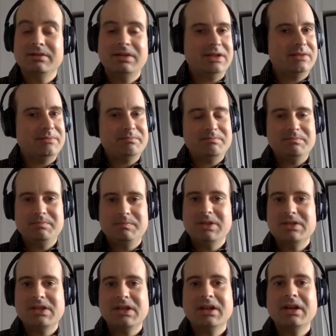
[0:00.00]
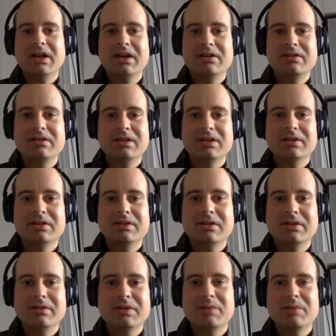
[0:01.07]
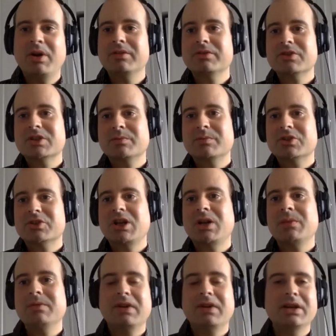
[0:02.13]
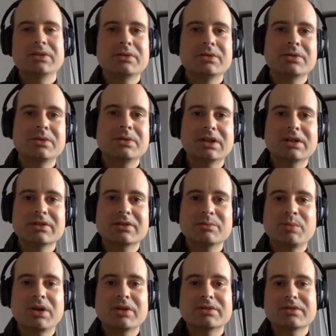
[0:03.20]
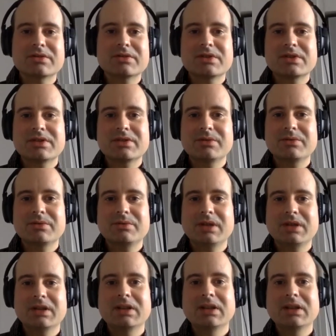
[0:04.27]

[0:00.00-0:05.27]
like you said, Kyle, uh, with a partnership with Shopify, Google, other partners to